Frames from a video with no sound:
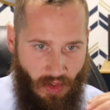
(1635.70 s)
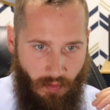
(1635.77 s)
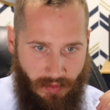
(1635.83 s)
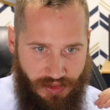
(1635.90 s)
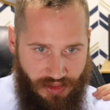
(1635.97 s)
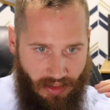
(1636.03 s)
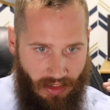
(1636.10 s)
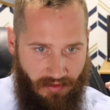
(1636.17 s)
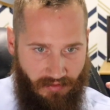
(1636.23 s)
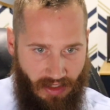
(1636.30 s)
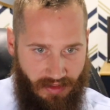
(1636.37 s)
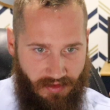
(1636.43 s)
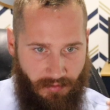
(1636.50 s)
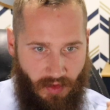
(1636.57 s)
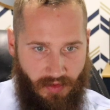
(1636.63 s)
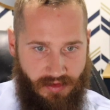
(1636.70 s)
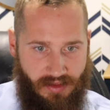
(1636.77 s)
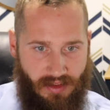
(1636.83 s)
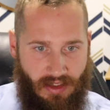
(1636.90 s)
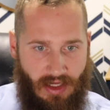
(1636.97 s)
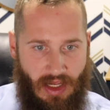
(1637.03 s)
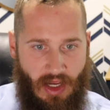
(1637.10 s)
we should love God the
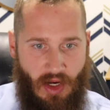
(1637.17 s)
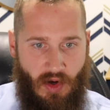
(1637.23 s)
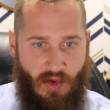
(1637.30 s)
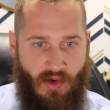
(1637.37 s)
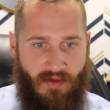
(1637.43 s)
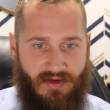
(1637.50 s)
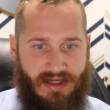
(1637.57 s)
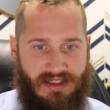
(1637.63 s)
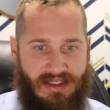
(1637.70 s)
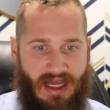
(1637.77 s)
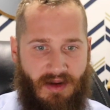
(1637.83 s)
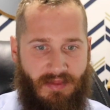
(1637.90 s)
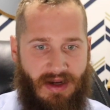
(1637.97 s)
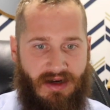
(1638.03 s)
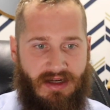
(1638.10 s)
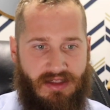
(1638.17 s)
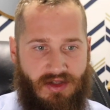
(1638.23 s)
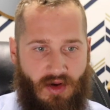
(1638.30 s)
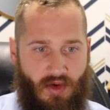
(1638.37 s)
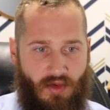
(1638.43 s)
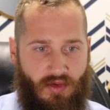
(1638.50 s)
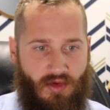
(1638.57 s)
most. Whoever does not bear his
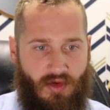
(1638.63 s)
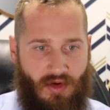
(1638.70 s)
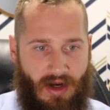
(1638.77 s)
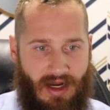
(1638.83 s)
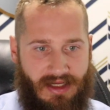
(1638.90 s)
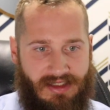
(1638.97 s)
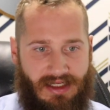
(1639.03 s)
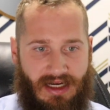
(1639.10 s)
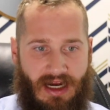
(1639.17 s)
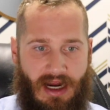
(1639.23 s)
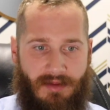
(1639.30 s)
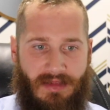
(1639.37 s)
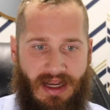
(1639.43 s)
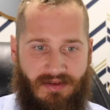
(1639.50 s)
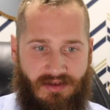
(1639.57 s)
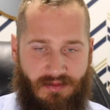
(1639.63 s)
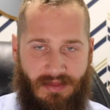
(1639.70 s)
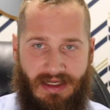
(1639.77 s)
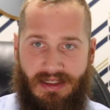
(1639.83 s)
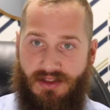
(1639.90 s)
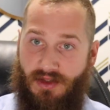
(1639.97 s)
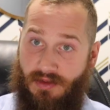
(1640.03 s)
own cross and come after
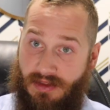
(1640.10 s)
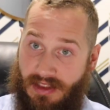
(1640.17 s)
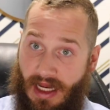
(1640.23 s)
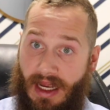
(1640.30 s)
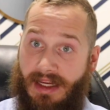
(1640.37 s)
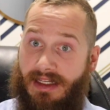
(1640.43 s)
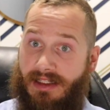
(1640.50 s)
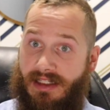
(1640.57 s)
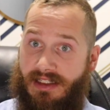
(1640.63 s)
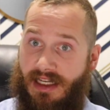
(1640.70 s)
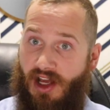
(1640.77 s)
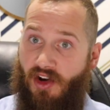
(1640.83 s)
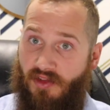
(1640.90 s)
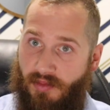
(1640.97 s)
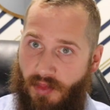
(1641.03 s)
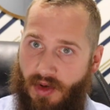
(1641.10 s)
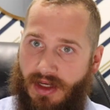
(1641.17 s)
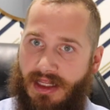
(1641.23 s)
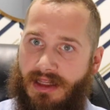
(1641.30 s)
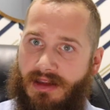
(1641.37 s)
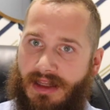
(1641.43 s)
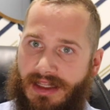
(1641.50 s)
me, so dying to self,
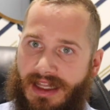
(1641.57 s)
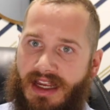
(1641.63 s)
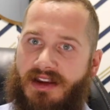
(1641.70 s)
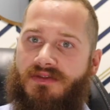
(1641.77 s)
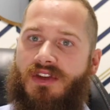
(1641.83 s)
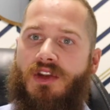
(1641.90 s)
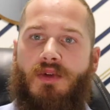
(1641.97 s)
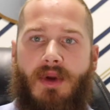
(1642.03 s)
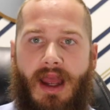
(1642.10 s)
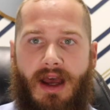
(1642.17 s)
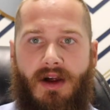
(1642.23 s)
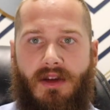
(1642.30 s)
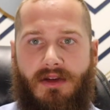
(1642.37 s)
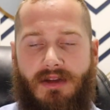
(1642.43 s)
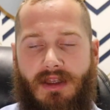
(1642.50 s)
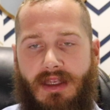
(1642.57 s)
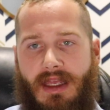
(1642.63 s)
putting the life that you held